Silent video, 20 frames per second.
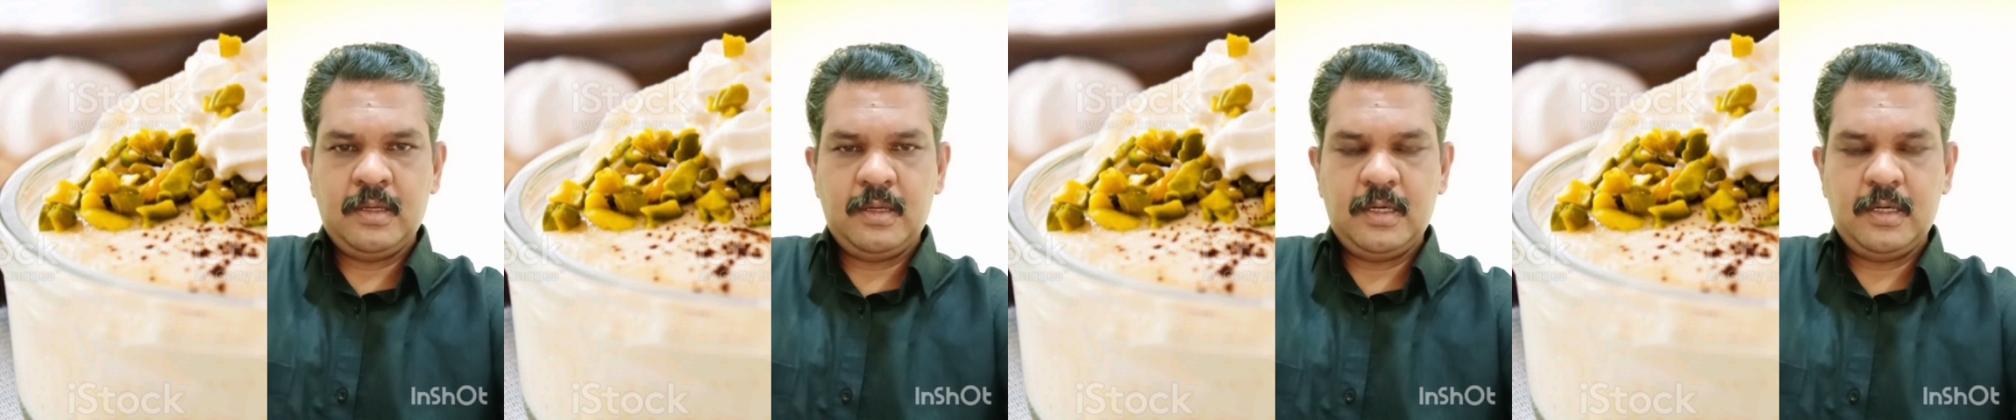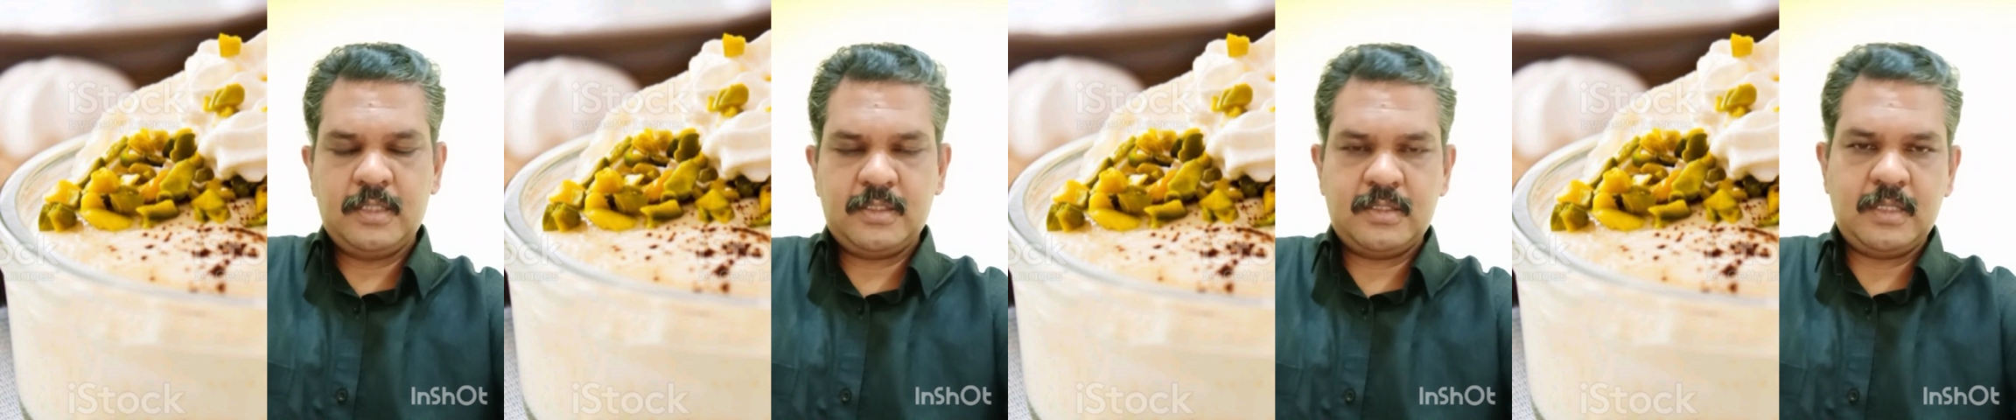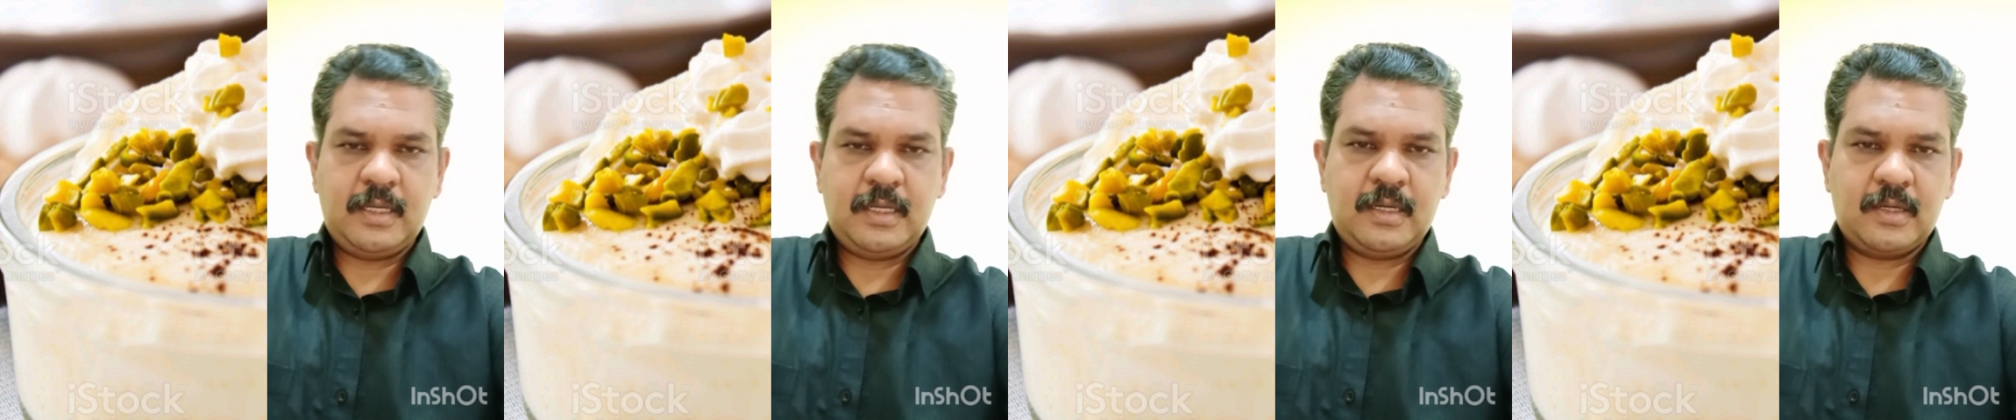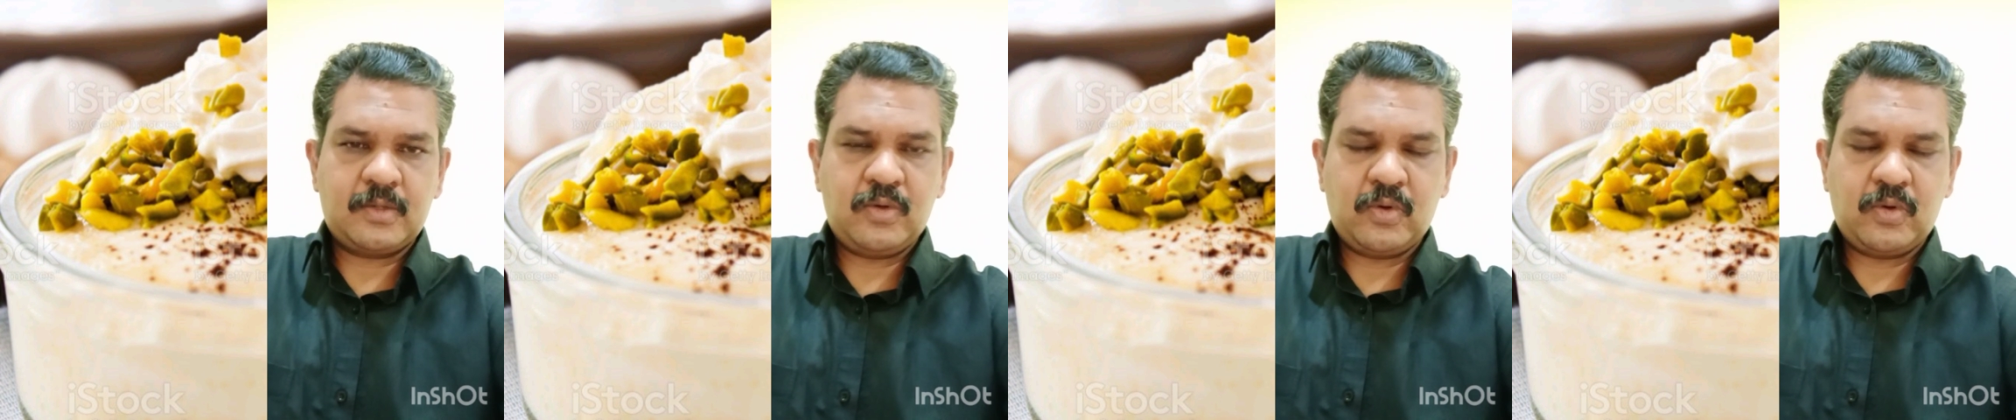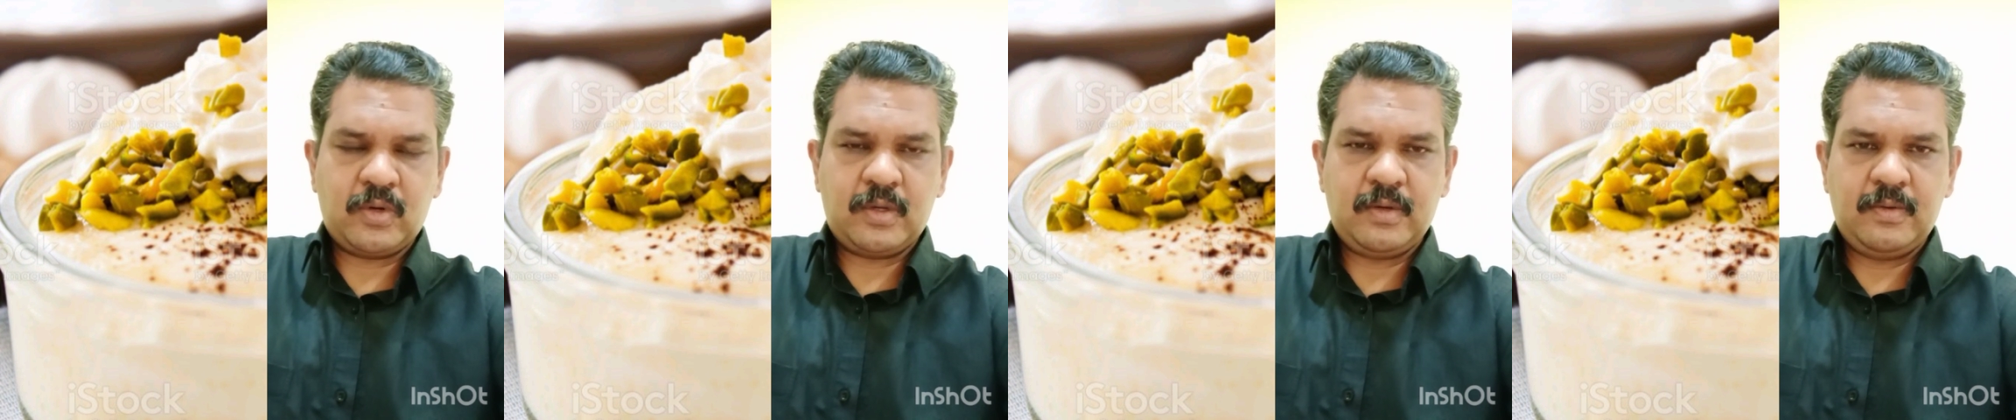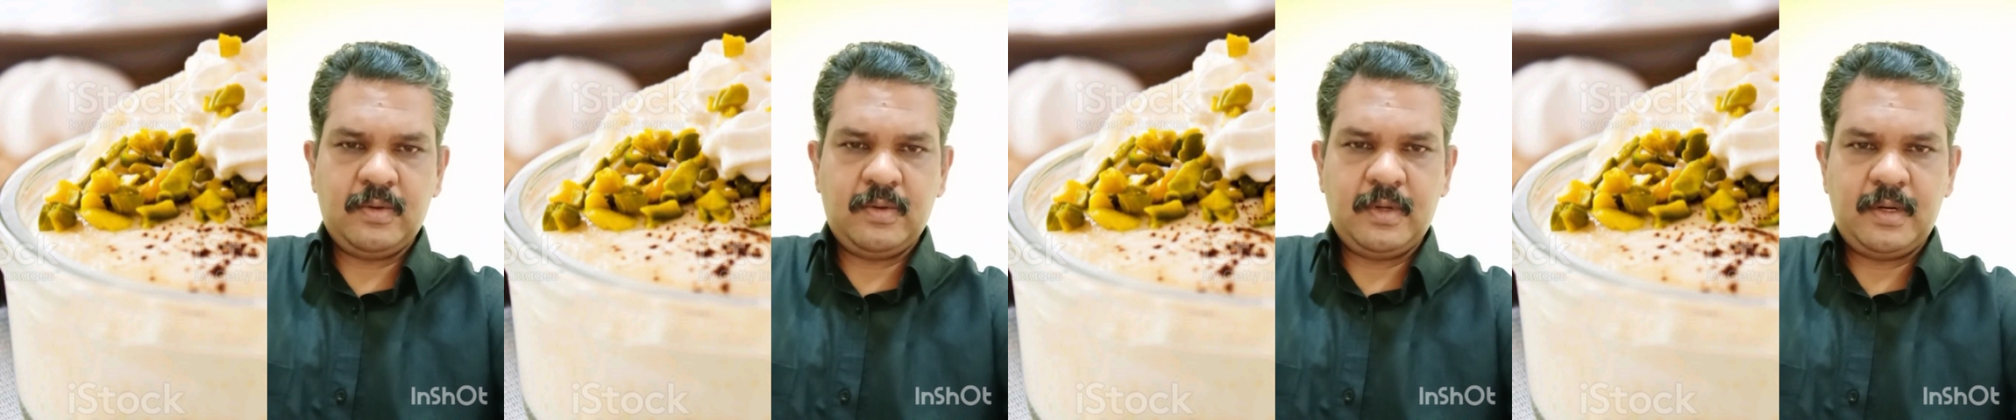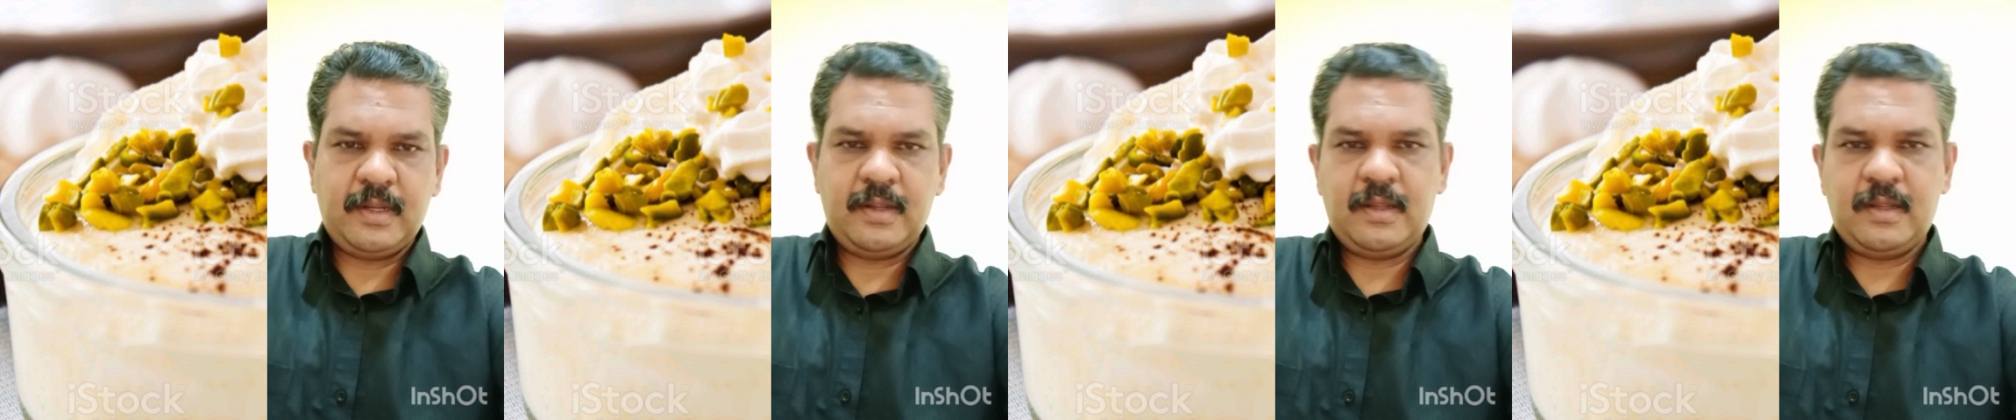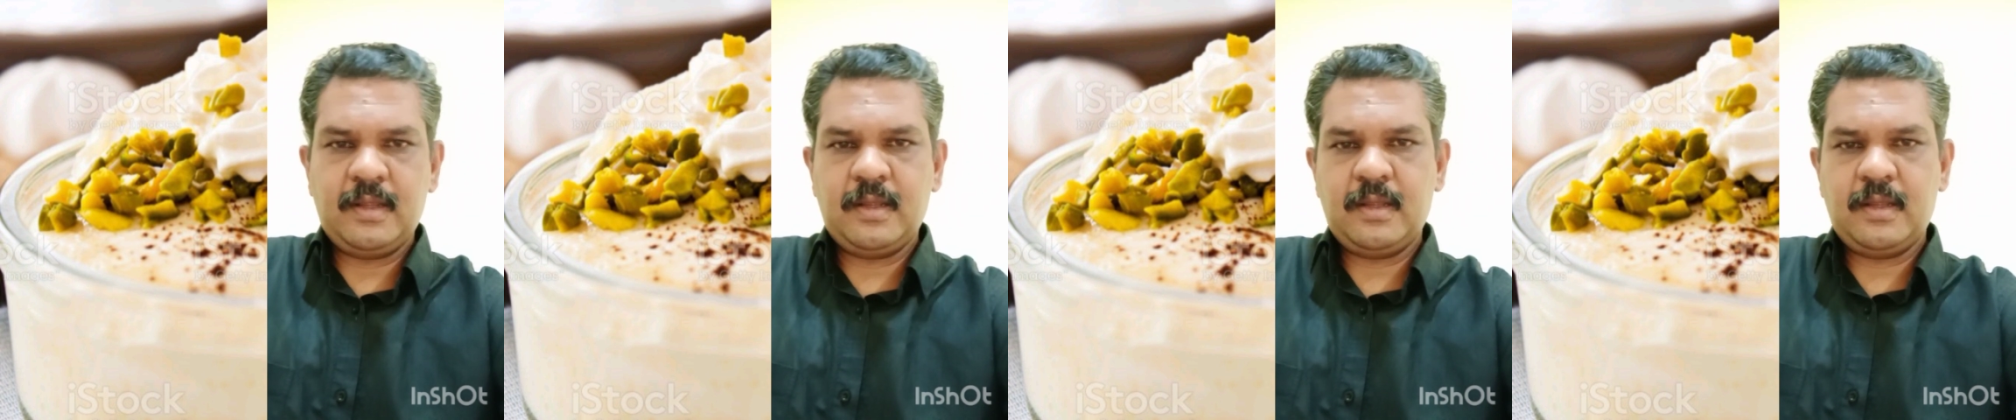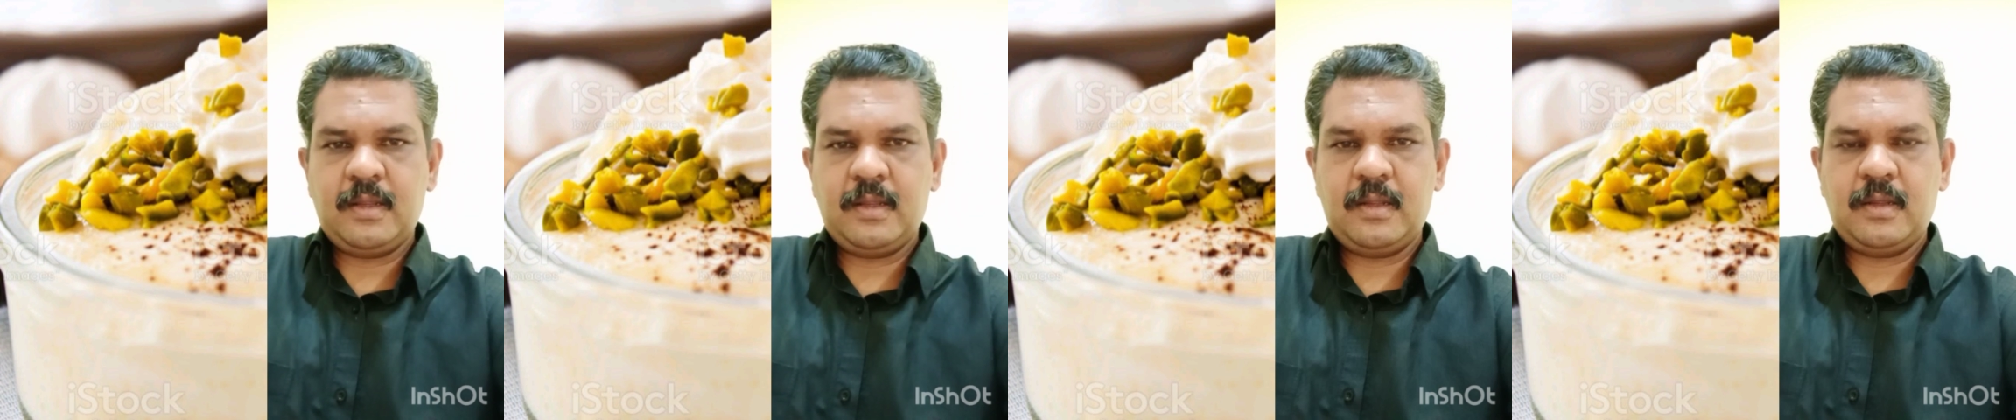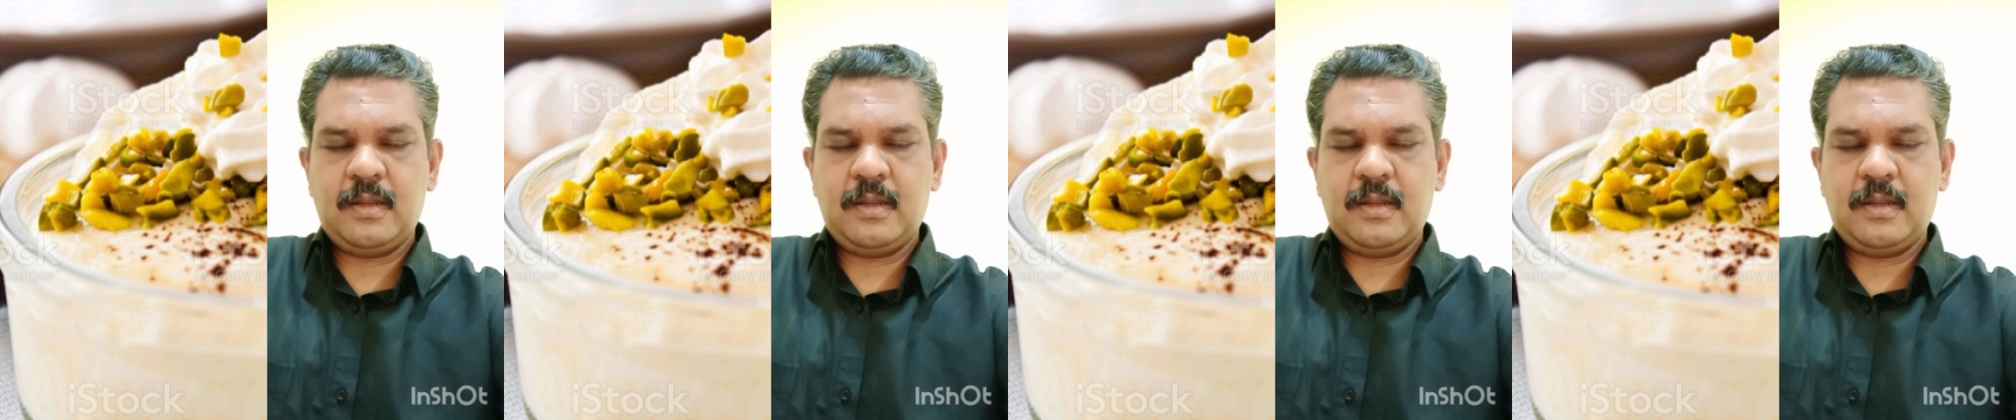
It's cook very